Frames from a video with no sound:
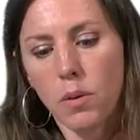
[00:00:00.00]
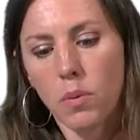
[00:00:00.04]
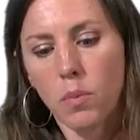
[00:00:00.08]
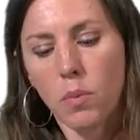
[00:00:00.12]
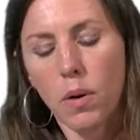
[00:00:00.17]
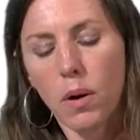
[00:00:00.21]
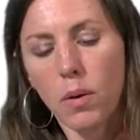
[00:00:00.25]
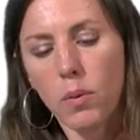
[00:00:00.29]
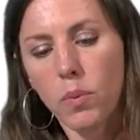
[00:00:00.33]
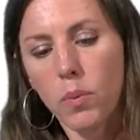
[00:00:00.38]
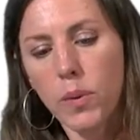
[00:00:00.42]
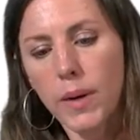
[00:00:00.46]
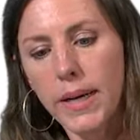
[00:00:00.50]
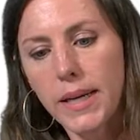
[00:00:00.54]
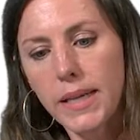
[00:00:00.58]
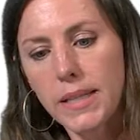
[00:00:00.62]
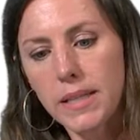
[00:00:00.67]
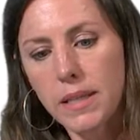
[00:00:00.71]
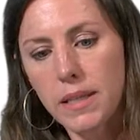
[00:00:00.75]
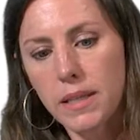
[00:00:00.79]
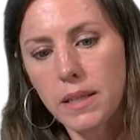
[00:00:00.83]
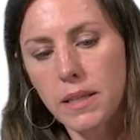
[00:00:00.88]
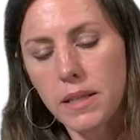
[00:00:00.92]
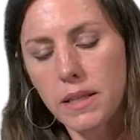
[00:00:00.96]
What we
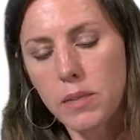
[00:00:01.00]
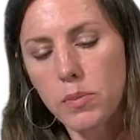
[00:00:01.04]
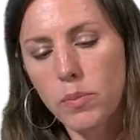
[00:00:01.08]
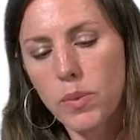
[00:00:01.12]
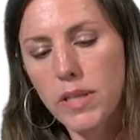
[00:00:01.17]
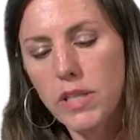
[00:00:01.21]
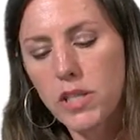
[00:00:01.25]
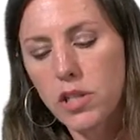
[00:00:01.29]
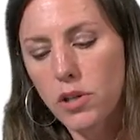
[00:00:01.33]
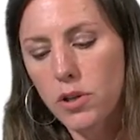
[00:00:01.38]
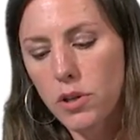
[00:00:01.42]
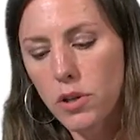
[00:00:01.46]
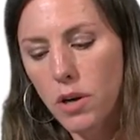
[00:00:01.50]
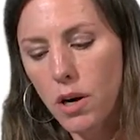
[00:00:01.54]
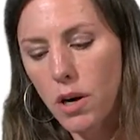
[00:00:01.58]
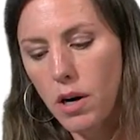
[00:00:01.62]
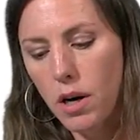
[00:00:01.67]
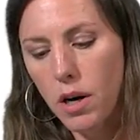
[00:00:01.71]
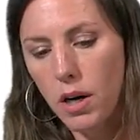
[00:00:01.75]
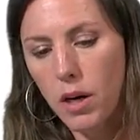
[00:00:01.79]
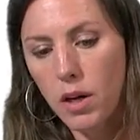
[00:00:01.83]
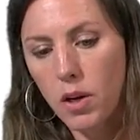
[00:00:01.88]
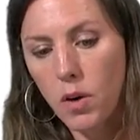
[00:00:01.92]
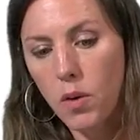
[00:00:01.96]
did is we took
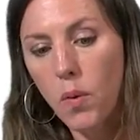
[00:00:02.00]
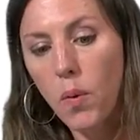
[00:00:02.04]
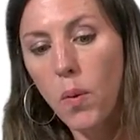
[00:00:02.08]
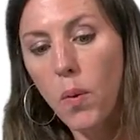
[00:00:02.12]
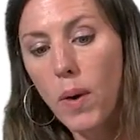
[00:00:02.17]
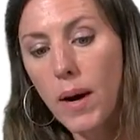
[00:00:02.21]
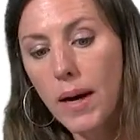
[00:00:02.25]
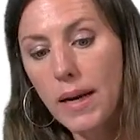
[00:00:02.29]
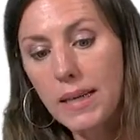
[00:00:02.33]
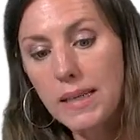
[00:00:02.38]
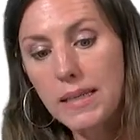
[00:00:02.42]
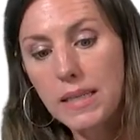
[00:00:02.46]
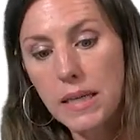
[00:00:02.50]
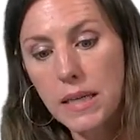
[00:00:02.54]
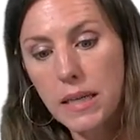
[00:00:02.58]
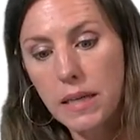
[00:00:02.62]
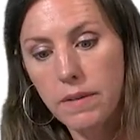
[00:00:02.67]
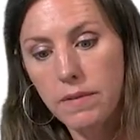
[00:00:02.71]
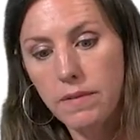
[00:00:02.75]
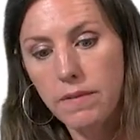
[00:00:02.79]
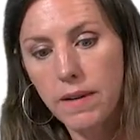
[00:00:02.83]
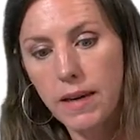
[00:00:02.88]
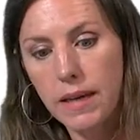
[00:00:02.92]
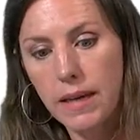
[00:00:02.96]
our
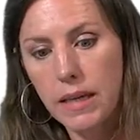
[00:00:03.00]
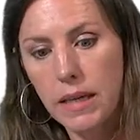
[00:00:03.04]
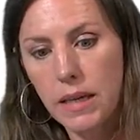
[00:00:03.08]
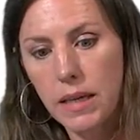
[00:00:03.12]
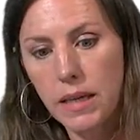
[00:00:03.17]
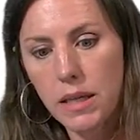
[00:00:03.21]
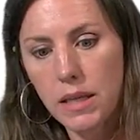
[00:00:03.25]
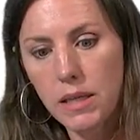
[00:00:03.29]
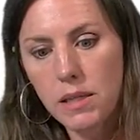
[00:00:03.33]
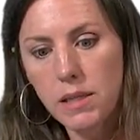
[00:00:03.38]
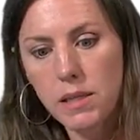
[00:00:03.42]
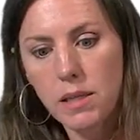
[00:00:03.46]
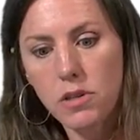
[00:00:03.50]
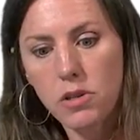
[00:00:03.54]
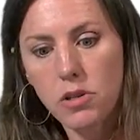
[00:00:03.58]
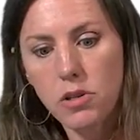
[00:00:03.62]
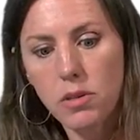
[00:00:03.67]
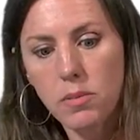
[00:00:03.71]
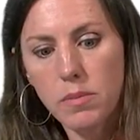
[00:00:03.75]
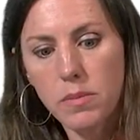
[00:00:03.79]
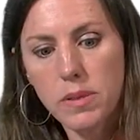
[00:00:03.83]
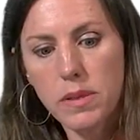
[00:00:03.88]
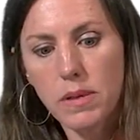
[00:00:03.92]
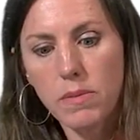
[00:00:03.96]
quantitative findings in
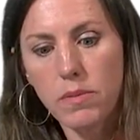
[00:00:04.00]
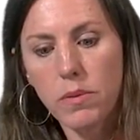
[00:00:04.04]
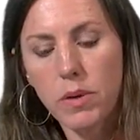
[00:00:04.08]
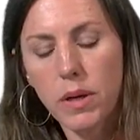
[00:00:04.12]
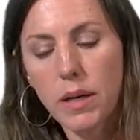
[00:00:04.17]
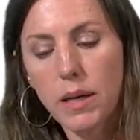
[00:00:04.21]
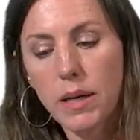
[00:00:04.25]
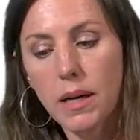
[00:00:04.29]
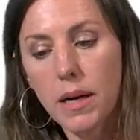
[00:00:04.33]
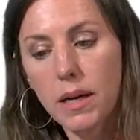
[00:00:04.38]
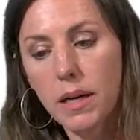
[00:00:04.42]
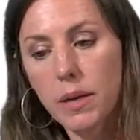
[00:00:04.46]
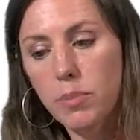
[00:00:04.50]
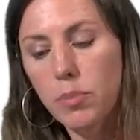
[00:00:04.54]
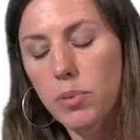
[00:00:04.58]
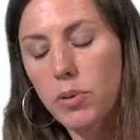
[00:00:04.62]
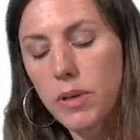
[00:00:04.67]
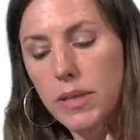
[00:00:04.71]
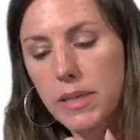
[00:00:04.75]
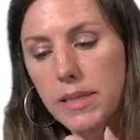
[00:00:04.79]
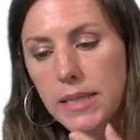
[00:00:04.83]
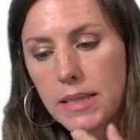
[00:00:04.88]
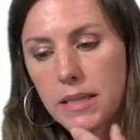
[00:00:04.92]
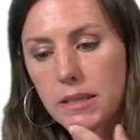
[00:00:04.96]
terms of what kind of
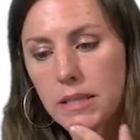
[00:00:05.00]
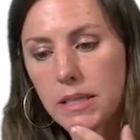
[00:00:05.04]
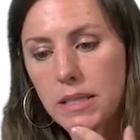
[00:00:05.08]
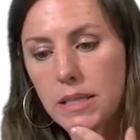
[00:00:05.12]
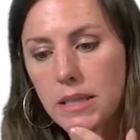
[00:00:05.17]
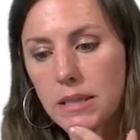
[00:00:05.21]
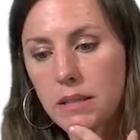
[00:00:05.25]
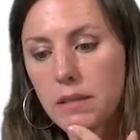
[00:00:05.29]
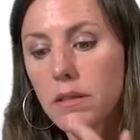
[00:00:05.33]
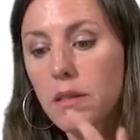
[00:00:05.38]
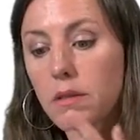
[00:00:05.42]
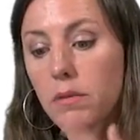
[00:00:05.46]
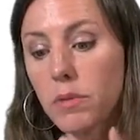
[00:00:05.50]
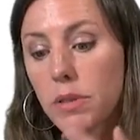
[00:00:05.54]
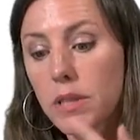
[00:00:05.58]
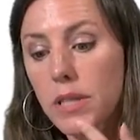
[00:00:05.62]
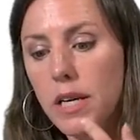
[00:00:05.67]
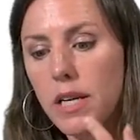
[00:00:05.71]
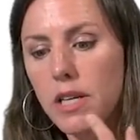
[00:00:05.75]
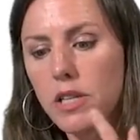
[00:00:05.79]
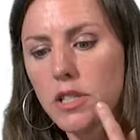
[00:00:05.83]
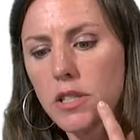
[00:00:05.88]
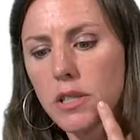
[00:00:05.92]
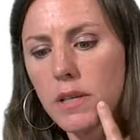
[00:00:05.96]
predicted the
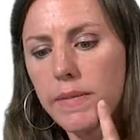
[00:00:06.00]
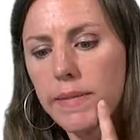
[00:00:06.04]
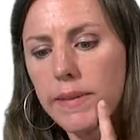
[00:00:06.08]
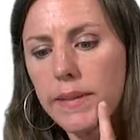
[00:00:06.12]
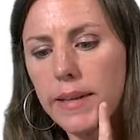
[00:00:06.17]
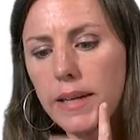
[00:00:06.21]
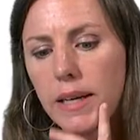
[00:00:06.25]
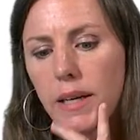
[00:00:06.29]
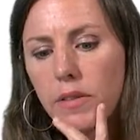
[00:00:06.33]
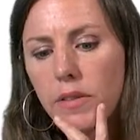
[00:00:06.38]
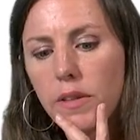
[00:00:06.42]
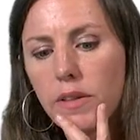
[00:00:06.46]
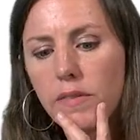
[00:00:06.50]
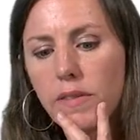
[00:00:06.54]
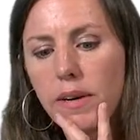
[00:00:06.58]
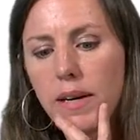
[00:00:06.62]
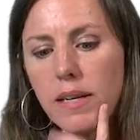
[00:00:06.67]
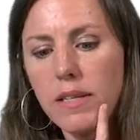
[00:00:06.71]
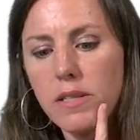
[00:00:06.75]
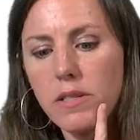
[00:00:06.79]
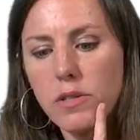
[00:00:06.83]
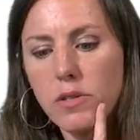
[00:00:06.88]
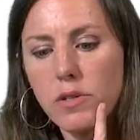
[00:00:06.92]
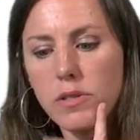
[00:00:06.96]
retention of the lay health
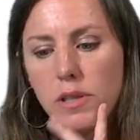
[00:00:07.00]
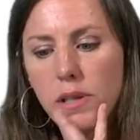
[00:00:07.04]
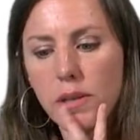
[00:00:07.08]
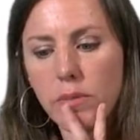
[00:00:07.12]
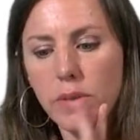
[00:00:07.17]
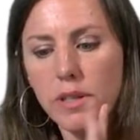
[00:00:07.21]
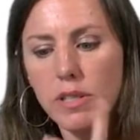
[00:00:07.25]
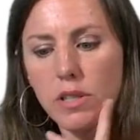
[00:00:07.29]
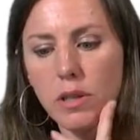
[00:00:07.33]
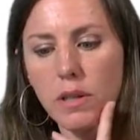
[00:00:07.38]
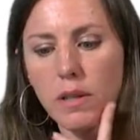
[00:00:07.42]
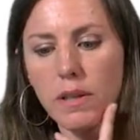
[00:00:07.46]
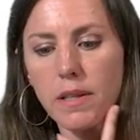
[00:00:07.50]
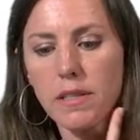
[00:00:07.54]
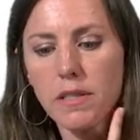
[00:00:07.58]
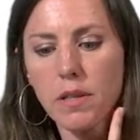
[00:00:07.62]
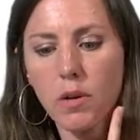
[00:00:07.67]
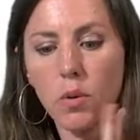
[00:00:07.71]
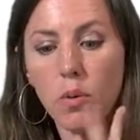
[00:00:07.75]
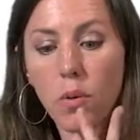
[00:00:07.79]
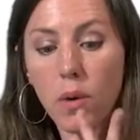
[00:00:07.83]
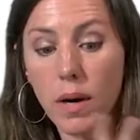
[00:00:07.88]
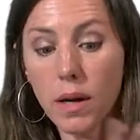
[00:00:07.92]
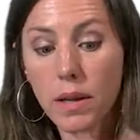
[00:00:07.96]
advisors, and then we took these
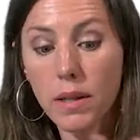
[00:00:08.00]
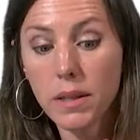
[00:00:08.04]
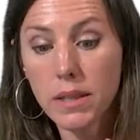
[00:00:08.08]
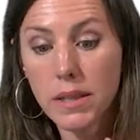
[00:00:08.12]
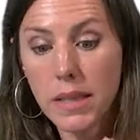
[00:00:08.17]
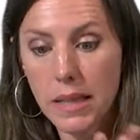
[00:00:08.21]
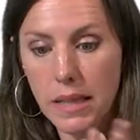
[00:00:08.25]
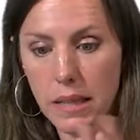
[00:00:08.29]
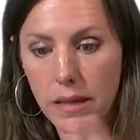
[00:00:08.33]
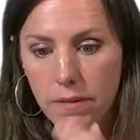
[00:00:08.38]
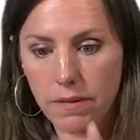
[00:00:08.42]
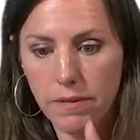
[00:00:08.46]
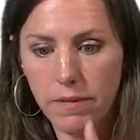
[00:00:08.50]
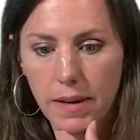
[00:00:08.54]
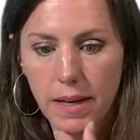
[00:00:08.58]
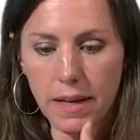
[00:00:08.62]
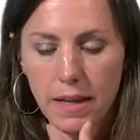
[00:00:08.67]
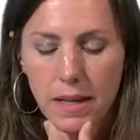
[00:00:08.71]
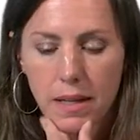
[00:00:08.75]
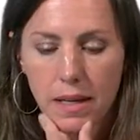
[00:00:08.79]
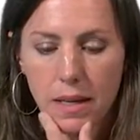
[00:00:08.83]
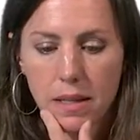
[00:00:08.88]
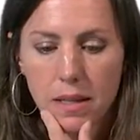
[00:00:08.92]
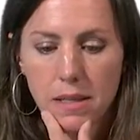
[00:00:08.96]
qualitative
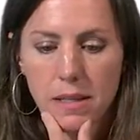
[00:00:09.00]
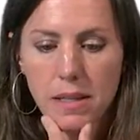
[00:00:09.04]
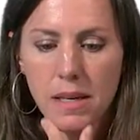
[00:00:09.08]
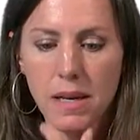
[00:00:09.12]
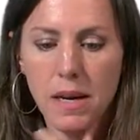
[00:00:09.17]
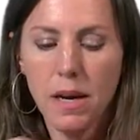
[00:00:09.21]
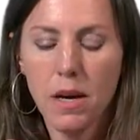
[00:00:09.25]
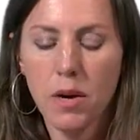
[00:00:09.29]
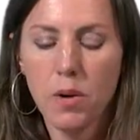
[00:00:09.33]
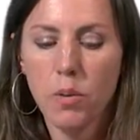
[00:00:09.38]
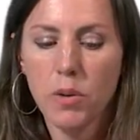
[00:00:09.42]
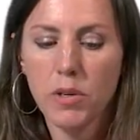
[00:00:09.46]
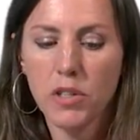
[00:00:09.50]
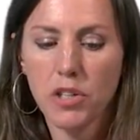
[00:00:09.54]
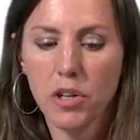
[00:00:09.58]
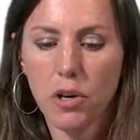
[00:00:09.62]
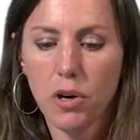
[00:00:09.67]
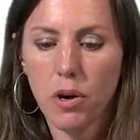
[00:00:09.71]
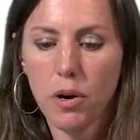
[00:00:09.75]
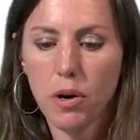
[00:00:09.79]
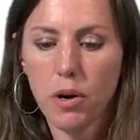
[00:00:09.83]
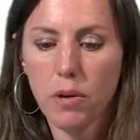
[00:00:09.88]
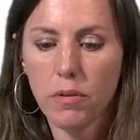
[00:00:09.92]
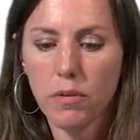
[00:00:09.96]
findings, which are
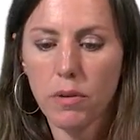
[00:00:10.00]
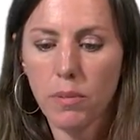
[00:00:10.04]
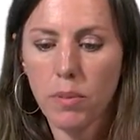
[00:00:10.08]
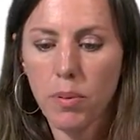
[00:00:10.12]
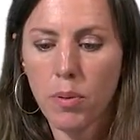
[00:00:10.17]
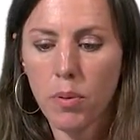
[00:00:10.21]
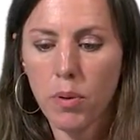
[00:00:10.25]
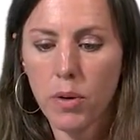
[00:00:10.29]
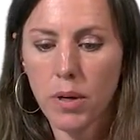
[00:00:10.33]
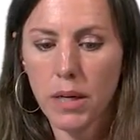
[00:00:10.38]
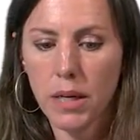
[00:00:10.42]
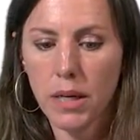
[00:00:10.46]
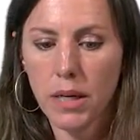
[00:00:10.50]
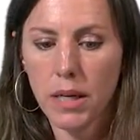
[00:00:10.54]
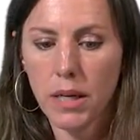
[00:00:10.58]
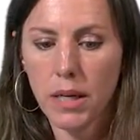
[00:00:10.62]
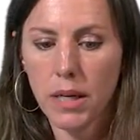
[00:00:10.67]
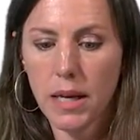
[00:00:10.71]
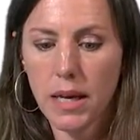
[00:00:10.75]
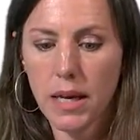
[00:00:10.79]
all reported